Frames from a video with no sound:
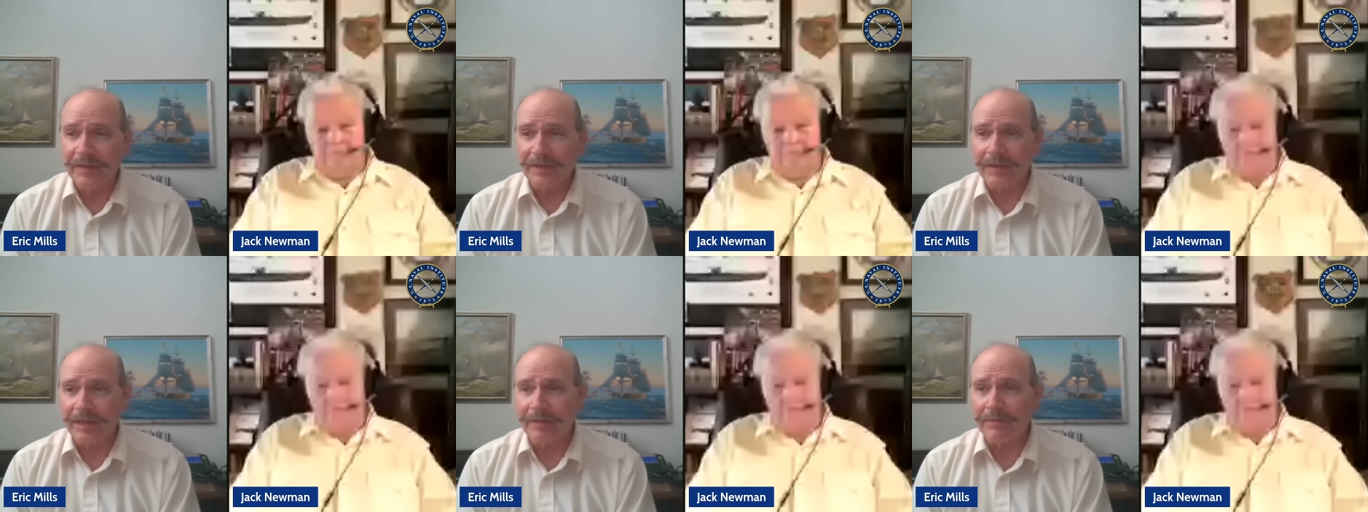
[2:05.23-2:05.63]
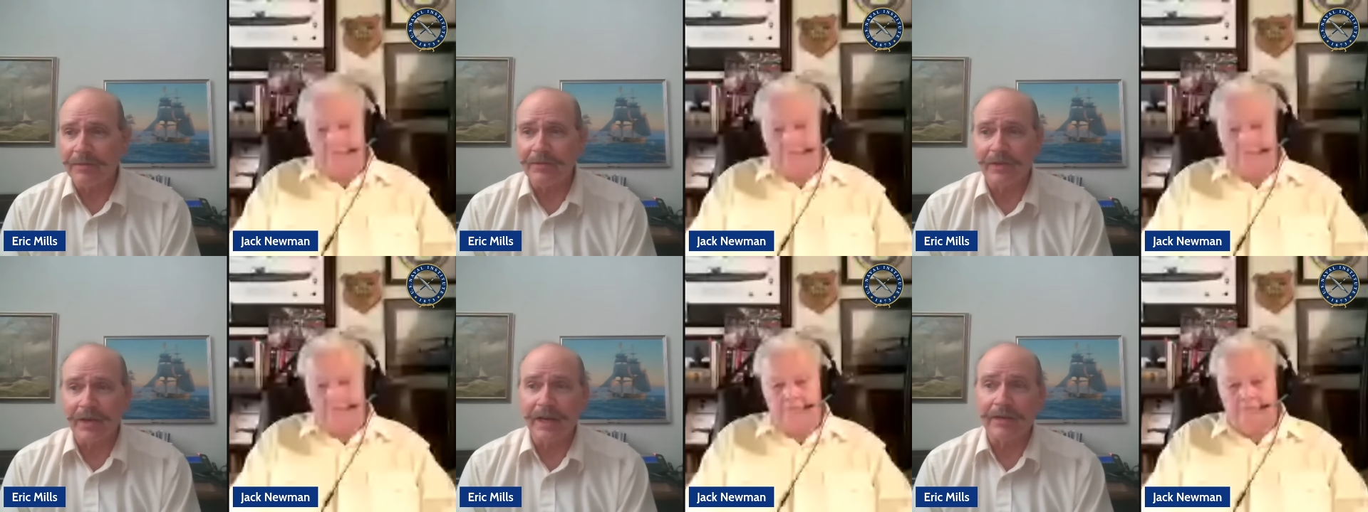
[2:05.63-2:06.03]
Speaker 1: Captain
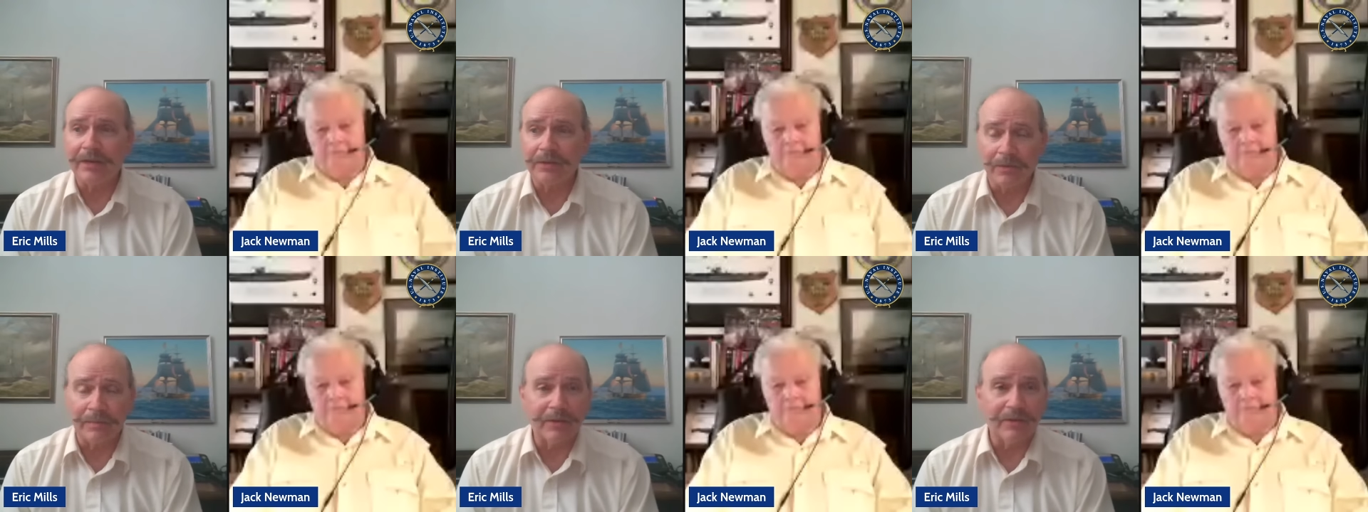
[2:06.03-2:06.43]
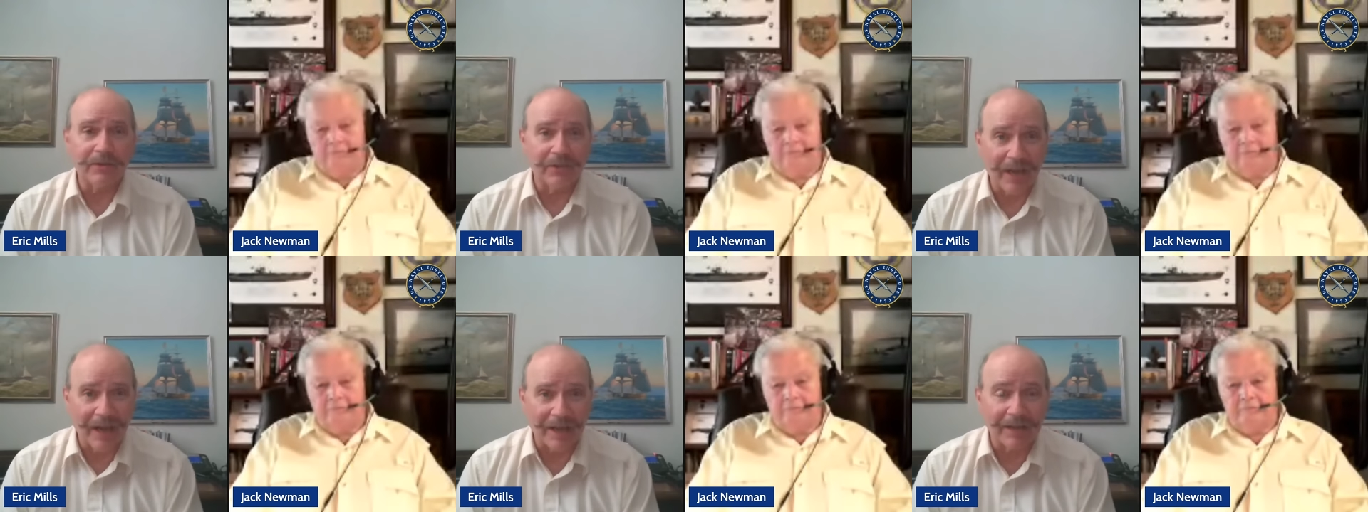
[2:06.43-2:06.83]
Jack Newman.
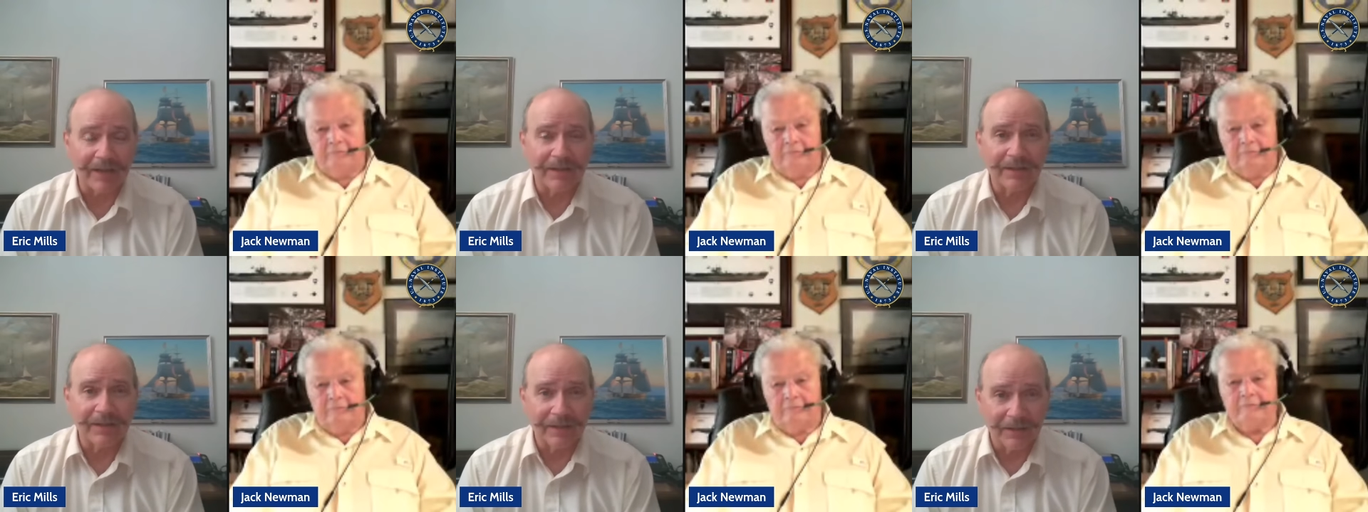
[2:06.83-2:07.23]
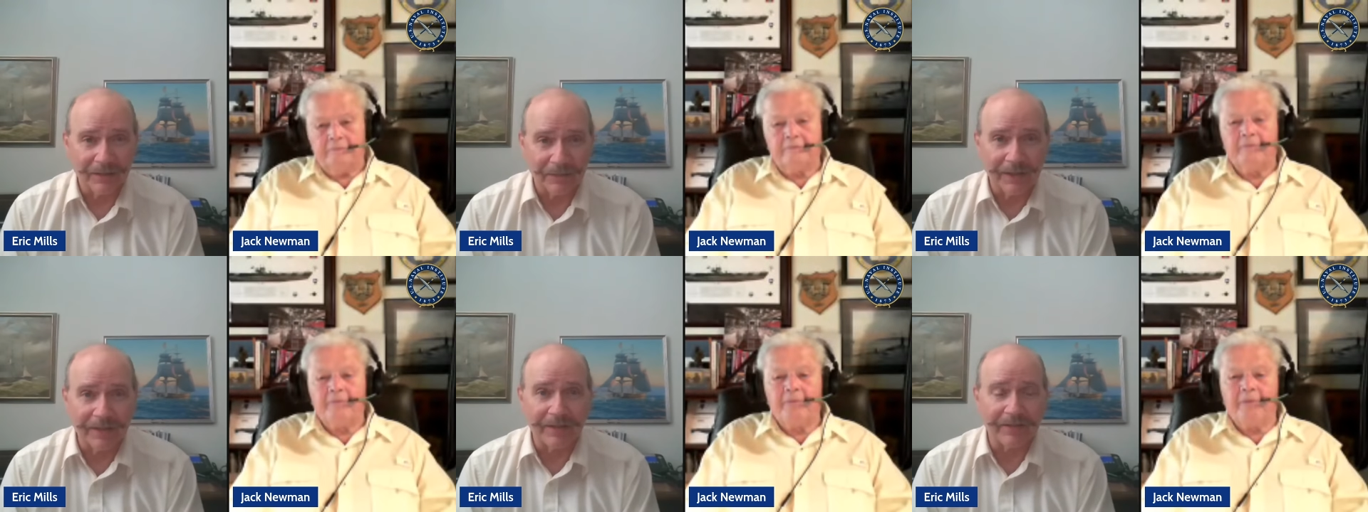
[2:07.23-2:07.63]
Jack,
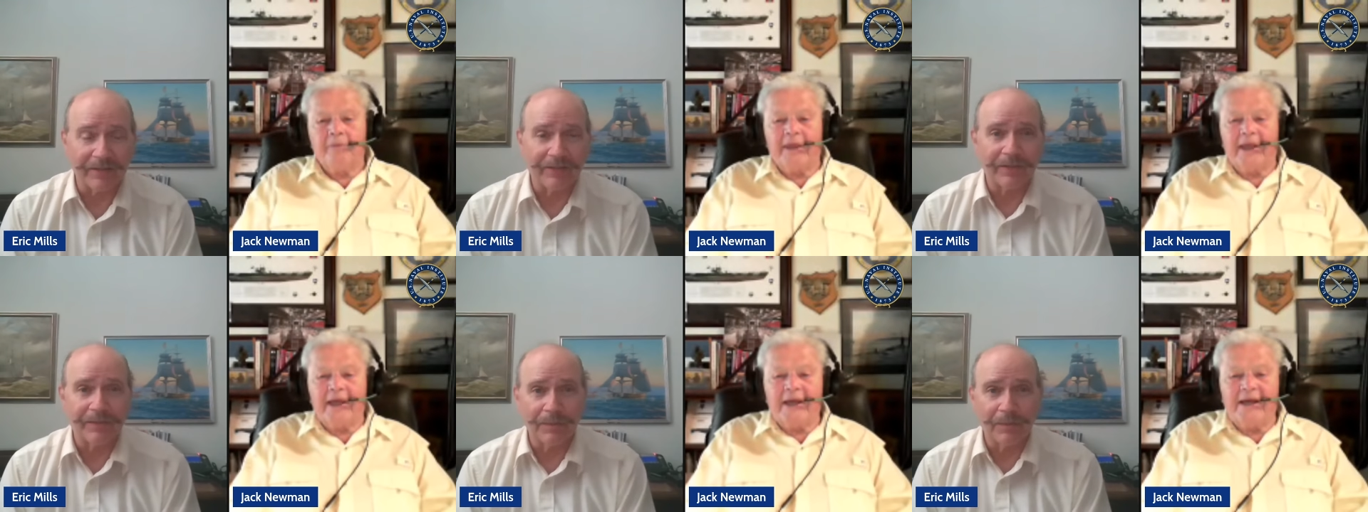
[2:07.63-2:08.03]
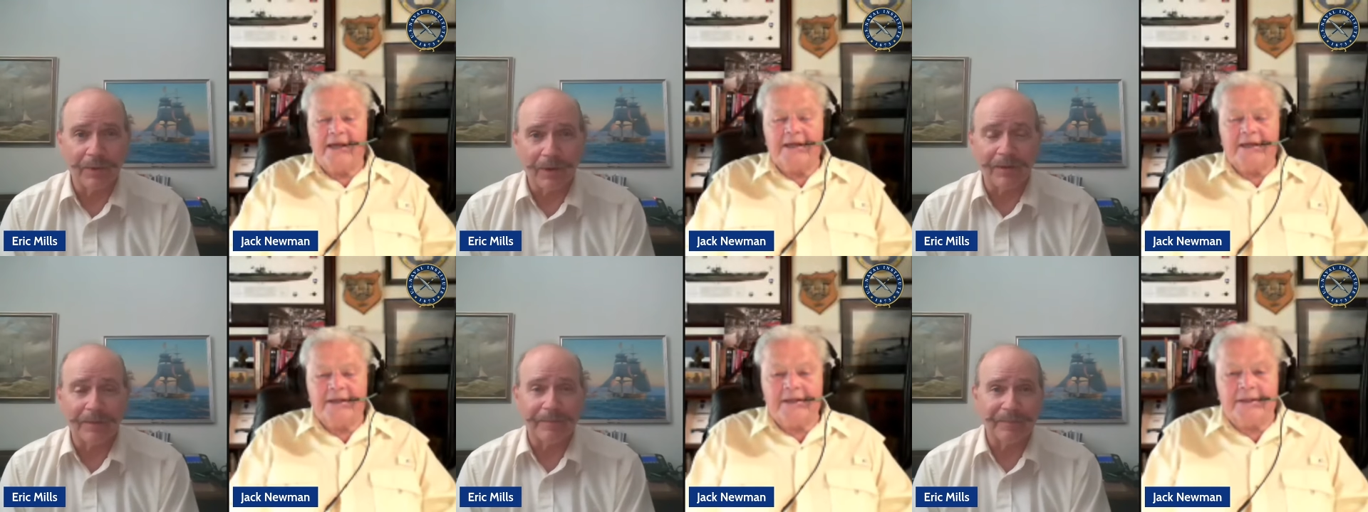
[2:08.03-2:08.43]
greetings,
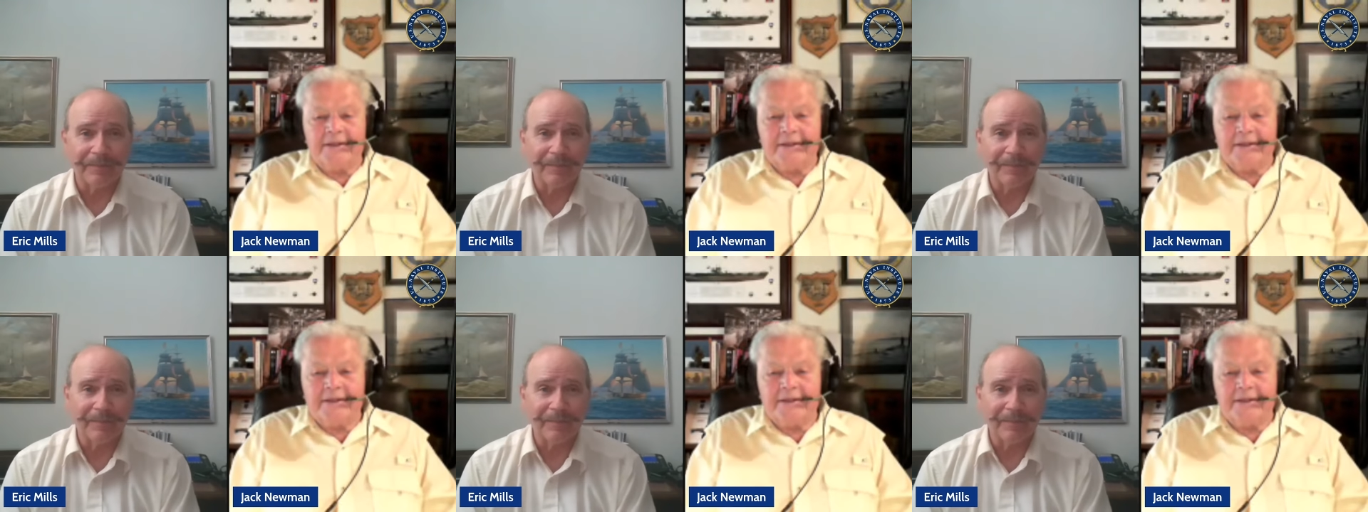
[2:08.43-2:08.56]
welcome.